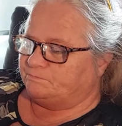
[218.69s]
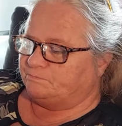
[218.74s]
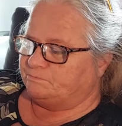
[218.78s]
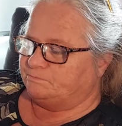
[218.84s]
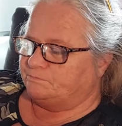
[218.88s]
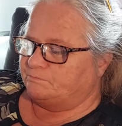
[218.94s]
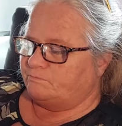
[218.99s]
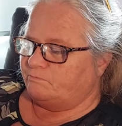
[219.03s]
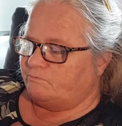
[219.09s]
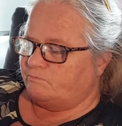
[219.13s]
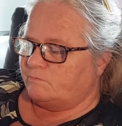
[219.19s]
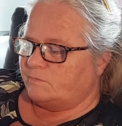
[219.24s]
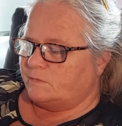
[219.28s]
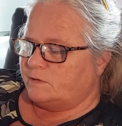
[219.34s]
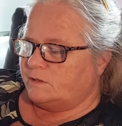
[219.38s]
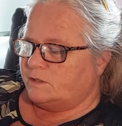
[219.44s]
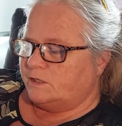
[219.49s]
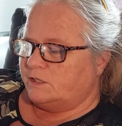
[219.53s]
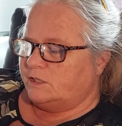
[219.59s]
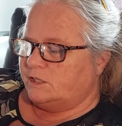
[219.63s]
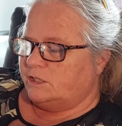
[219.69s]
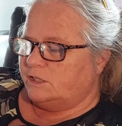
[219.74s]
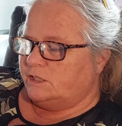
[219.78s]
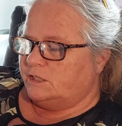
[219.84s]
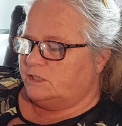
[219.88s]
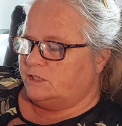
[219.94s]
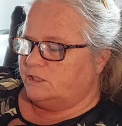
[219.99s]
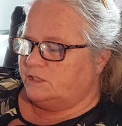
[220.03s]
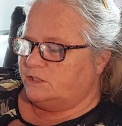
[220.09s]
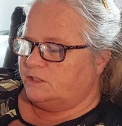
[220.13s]

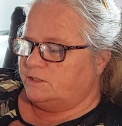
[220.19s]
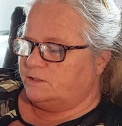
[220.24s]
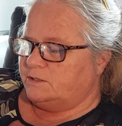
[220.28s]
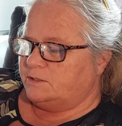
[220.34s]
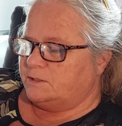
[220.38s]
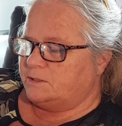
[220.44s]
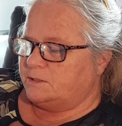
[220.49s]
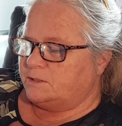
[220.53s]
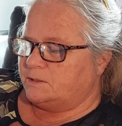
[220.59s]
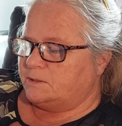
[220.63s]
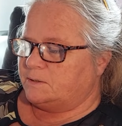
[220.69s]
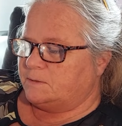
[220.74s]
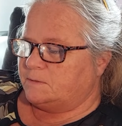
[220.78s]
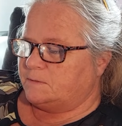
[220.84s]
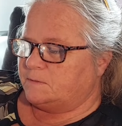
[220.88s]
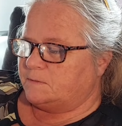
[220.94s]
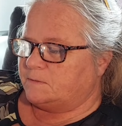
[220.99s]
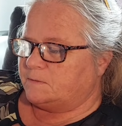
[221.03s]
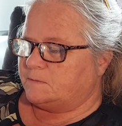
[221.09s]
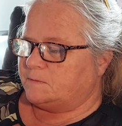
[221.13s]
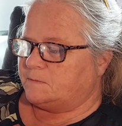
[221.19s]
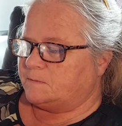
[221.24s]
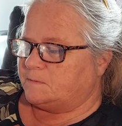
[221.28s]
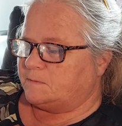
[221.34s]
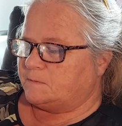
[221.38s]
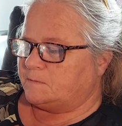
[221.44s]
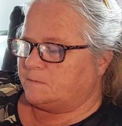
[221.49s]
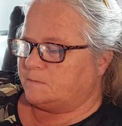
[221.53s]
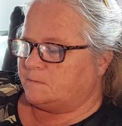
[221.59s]
(no one is talking)